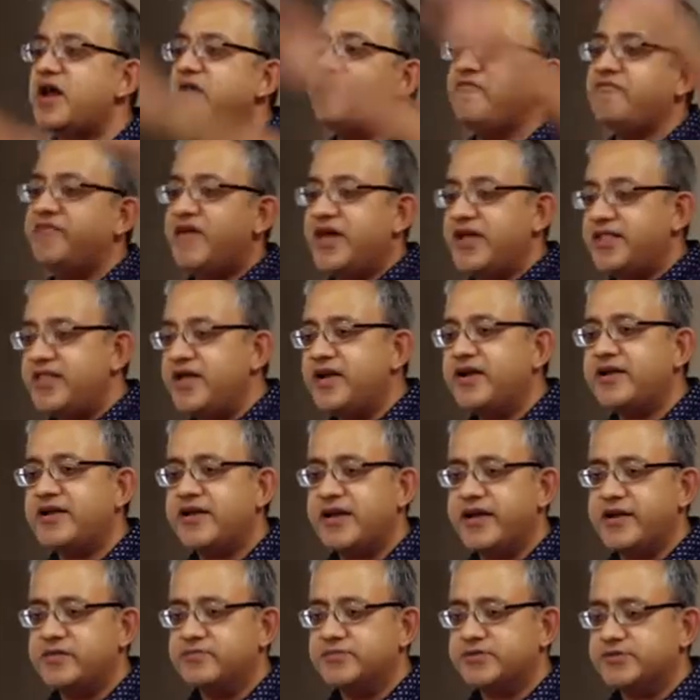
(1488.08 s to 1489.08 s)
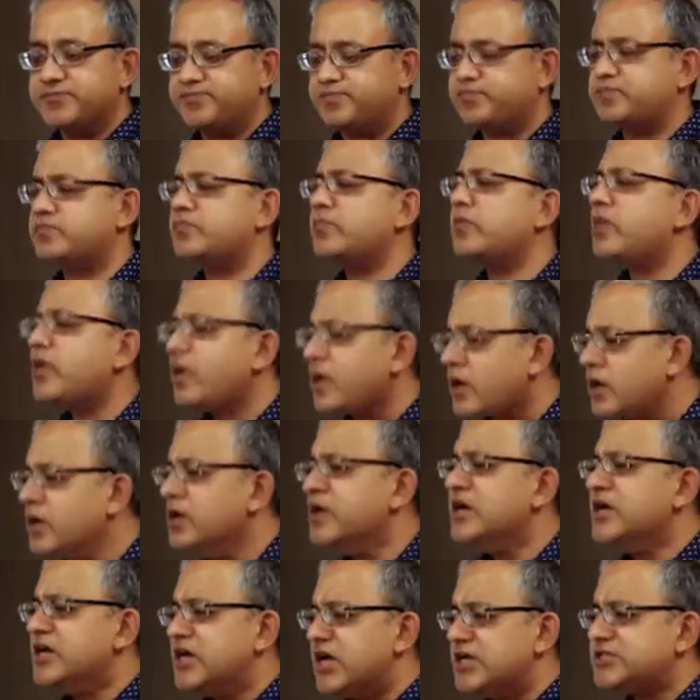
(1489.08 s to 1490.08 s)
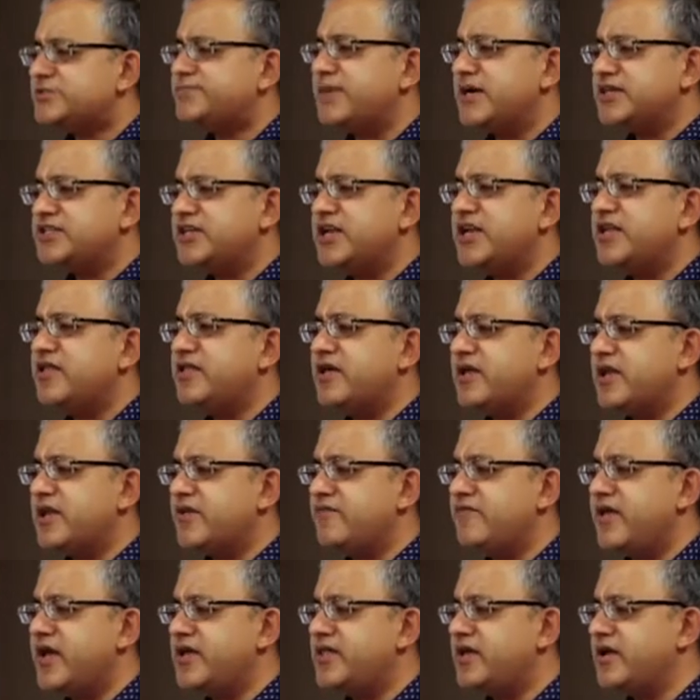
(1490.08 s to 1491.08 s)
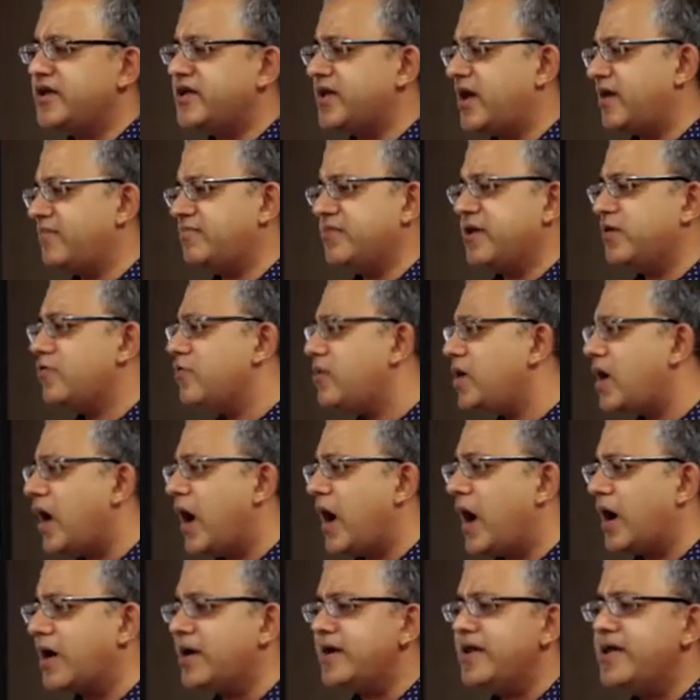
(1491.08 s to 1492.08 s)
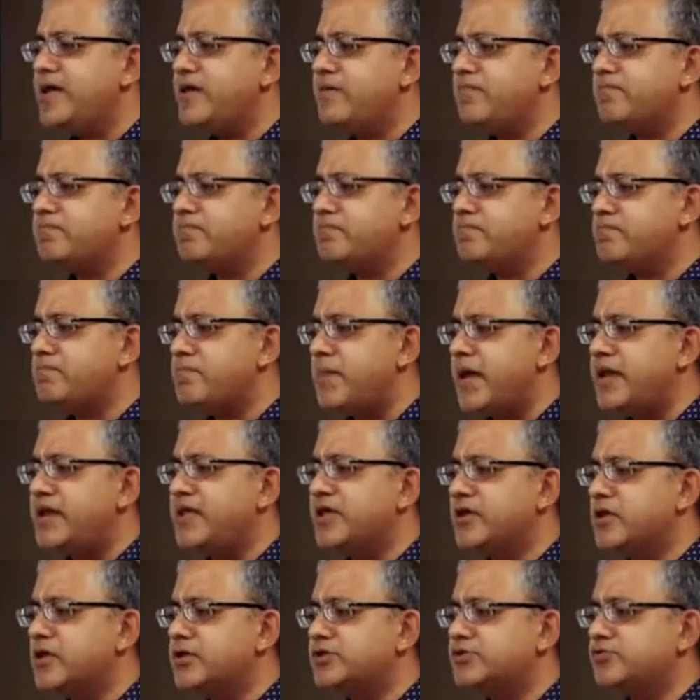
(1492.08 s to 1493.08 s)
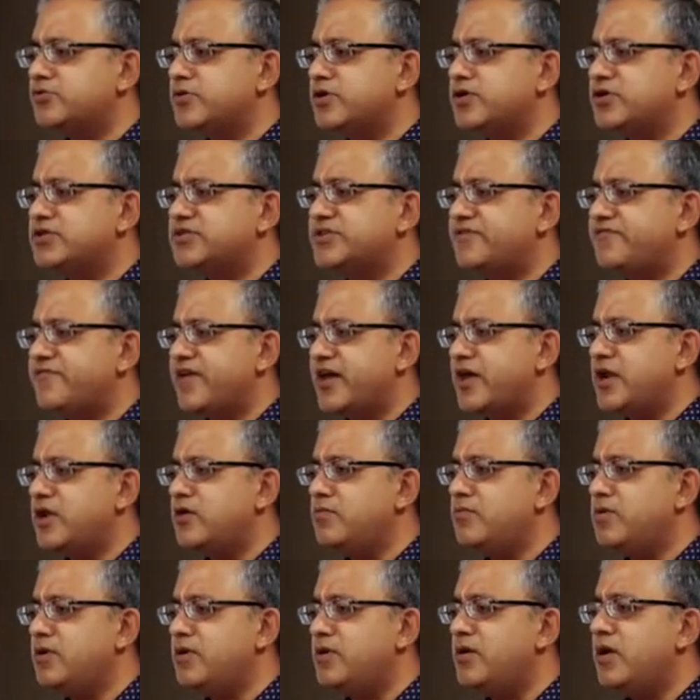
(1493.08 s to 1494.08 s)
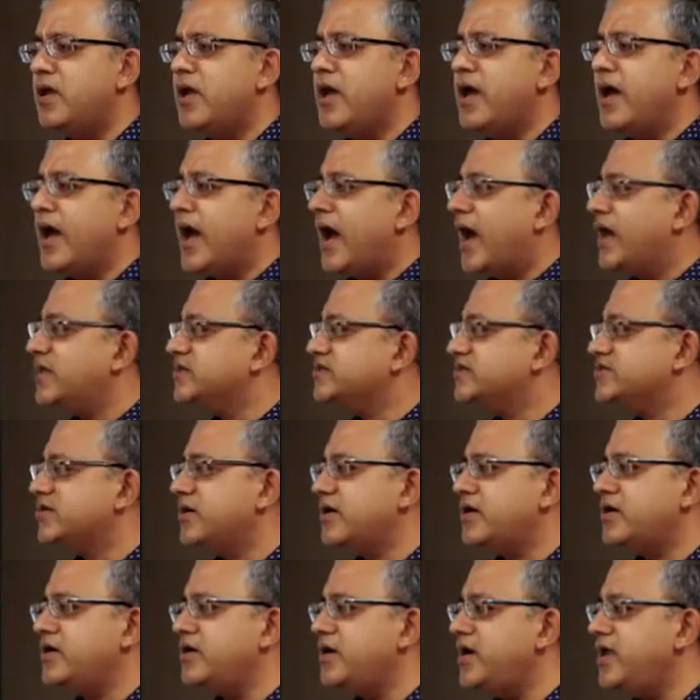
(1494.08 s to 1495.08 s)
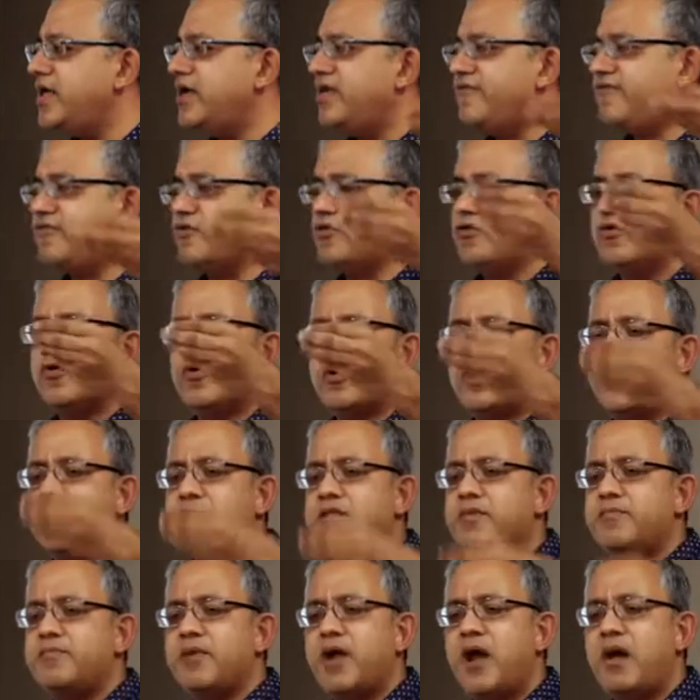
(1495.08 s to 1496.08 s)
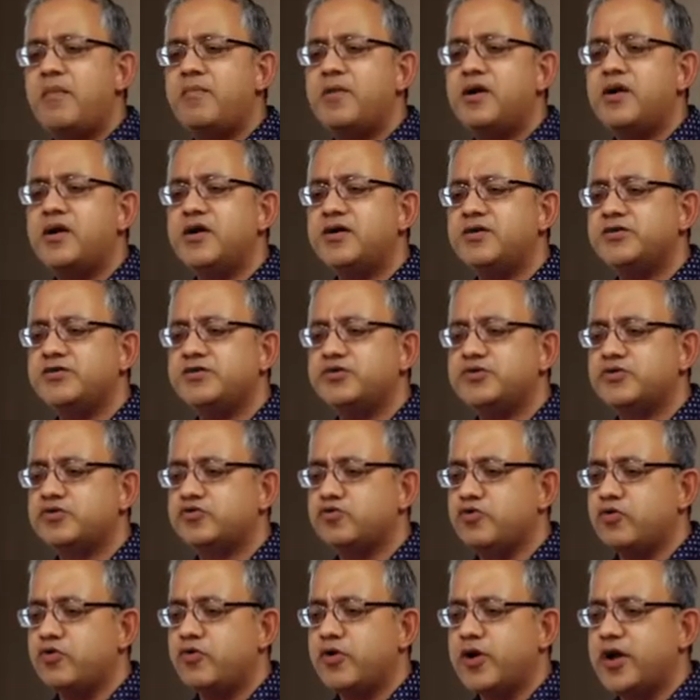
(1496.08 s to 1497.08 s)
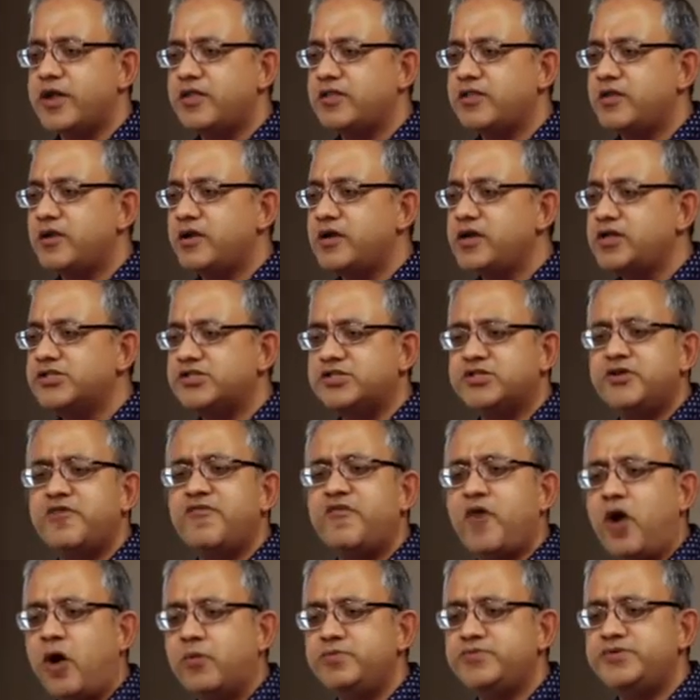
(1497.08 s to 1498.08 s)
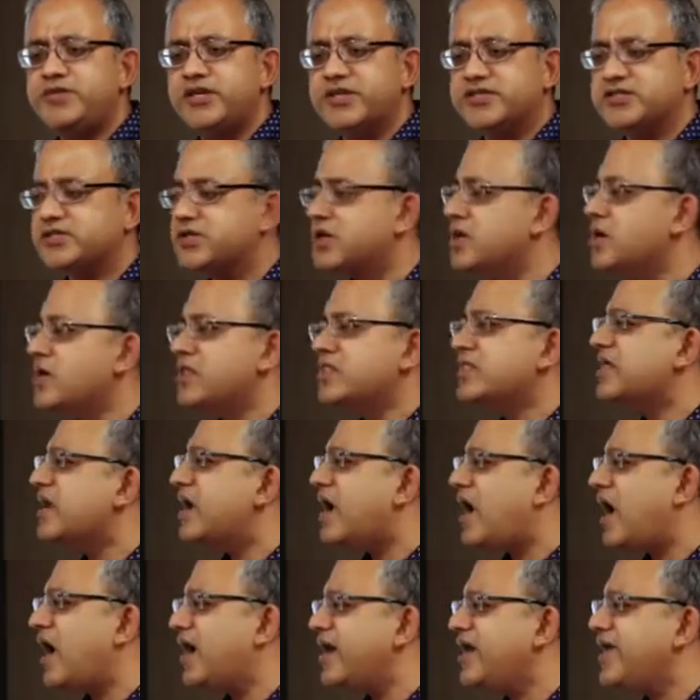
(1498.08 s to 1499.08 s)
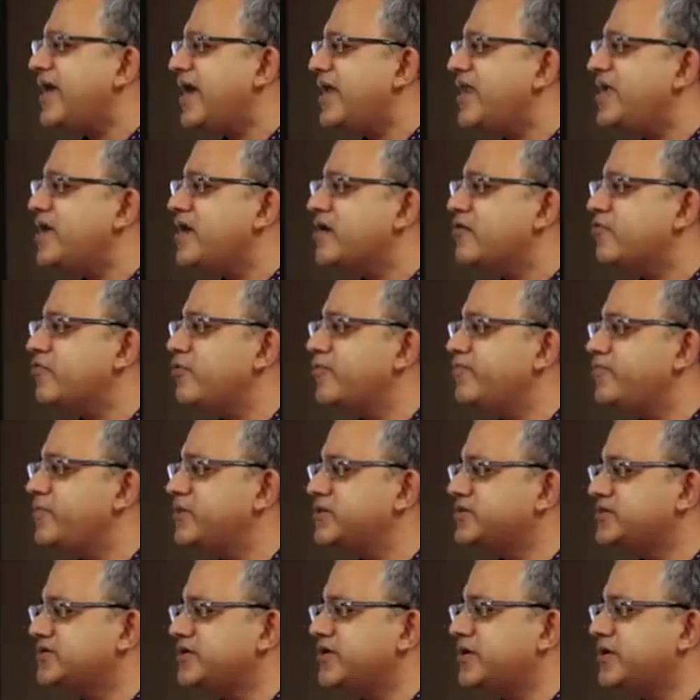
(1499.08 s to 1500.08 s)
our Vedic times, especially in the Rig Vedic time, there were hardly many rituals available, And certainly if you look at the Brahmanas, to look at the list of objects, there are hardly any equipments